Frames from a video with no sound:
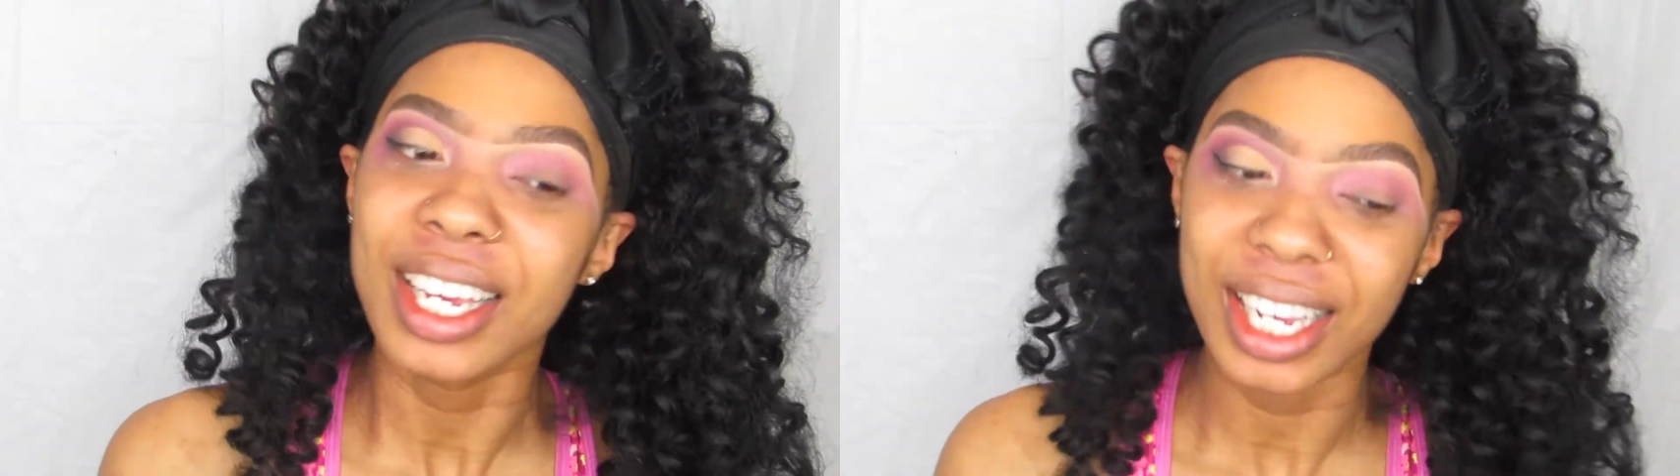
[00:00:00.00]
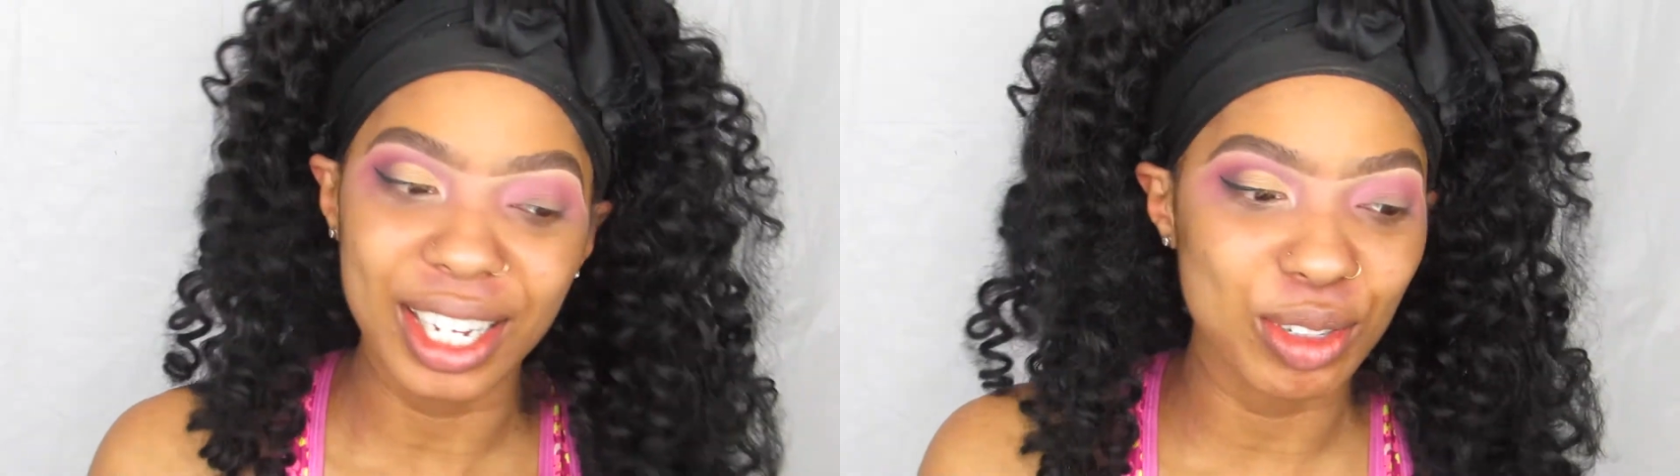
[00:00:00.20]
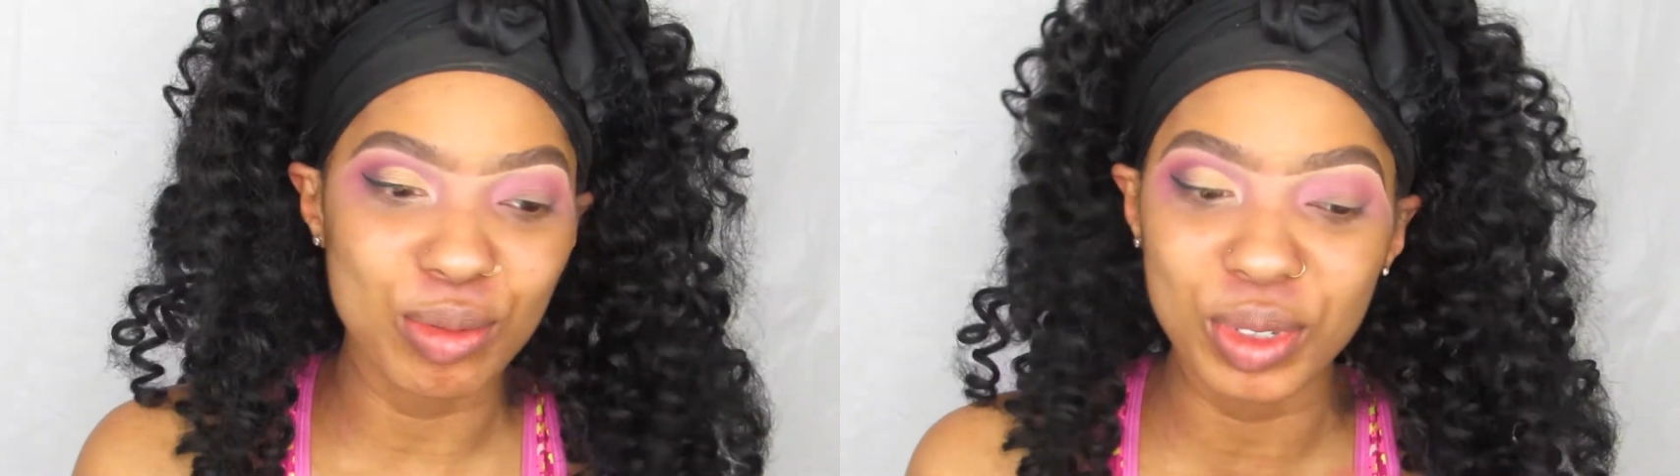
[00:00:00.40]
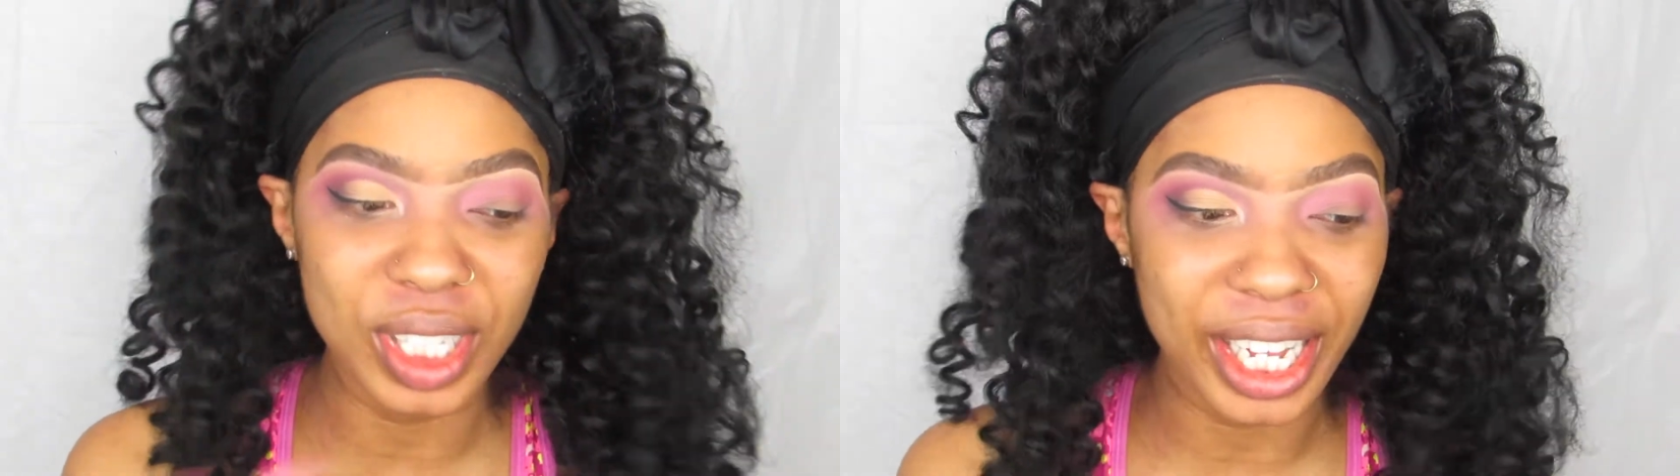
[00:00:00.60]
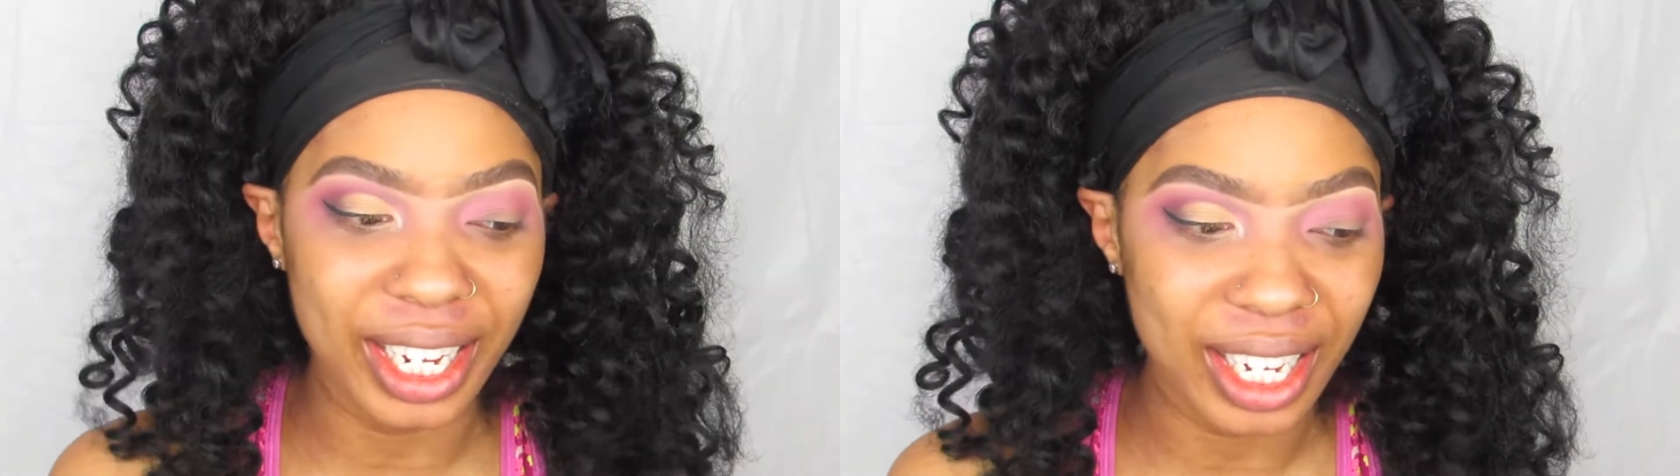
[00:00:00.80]
and you
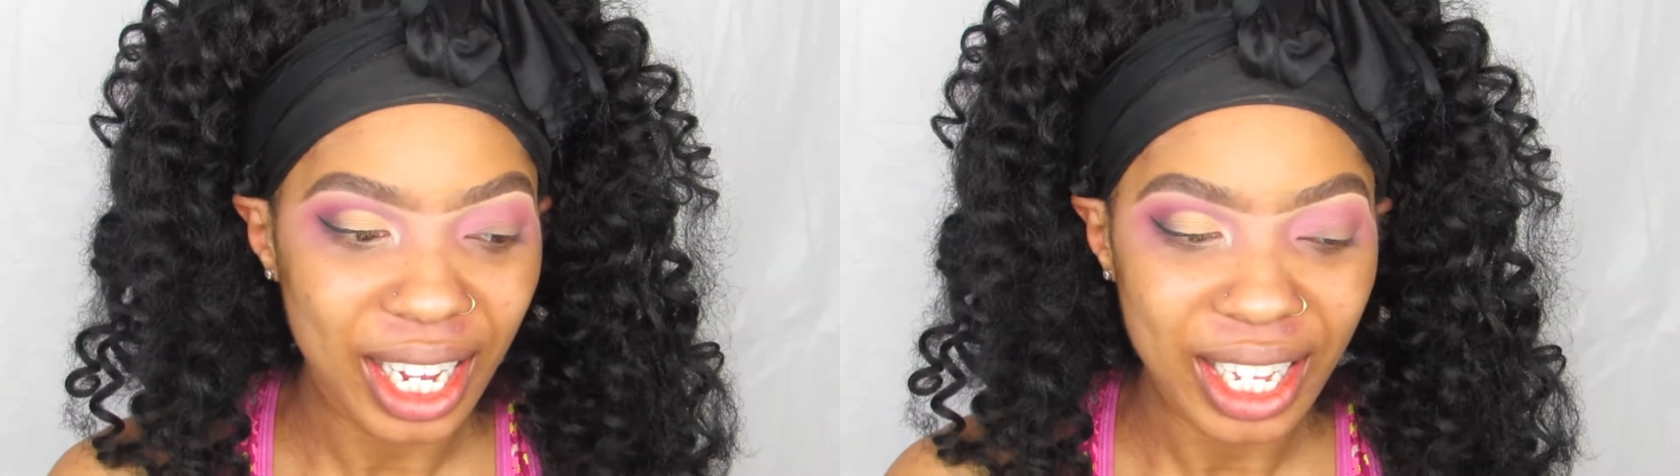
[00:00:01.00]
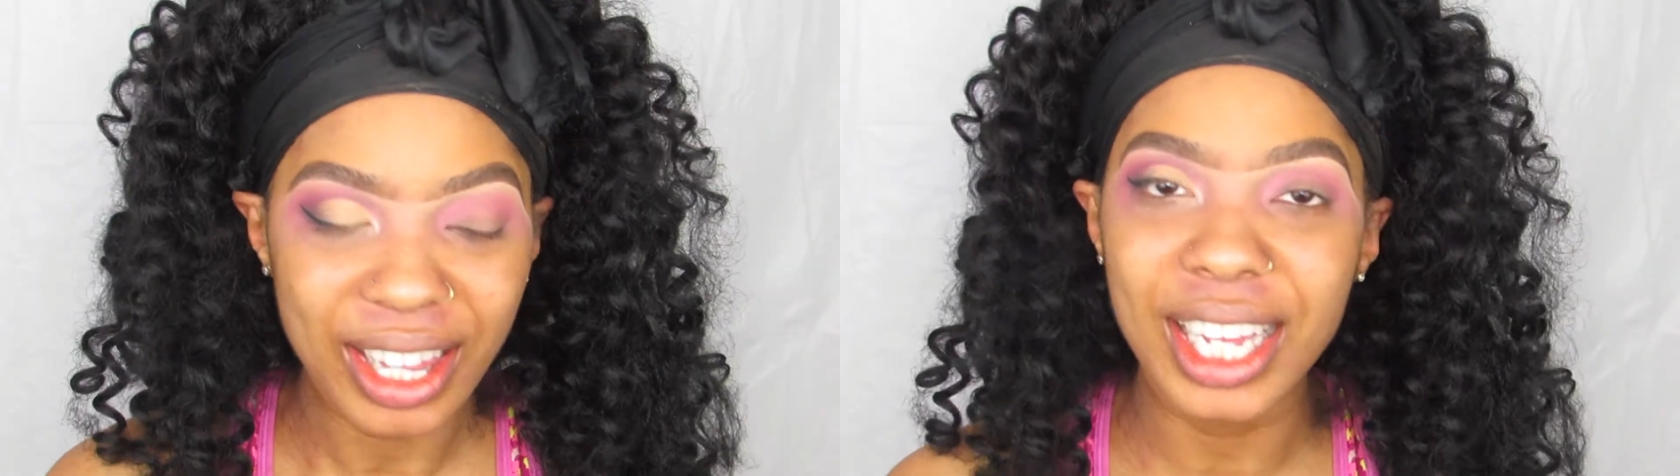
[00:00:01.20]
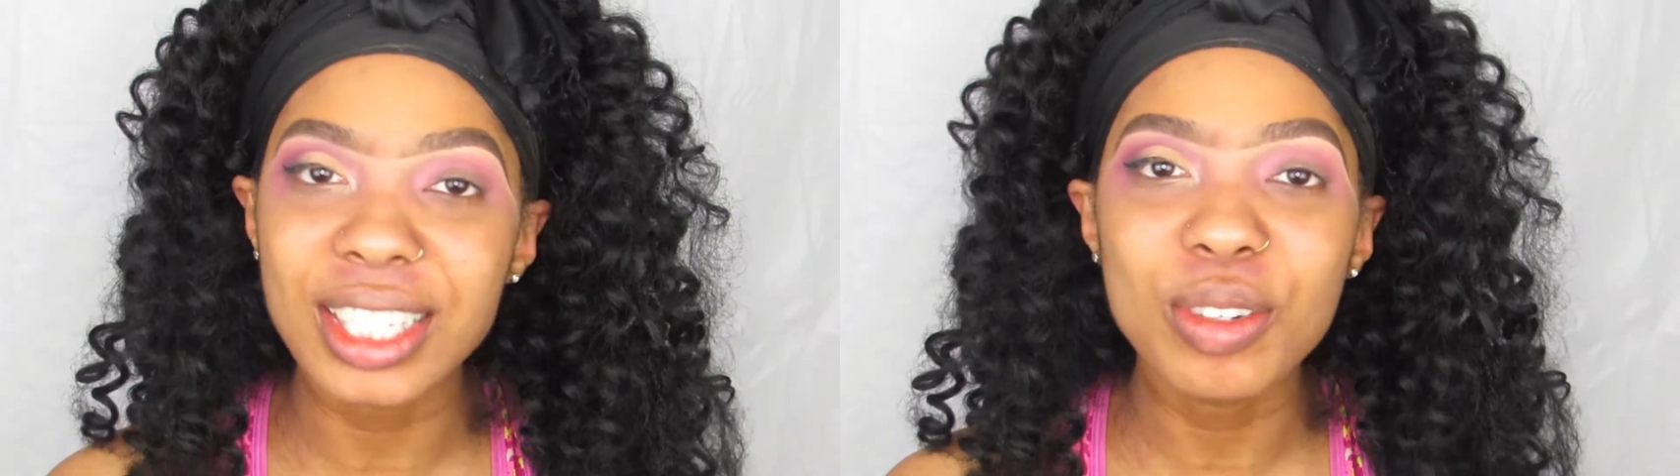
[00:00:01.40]
like, that's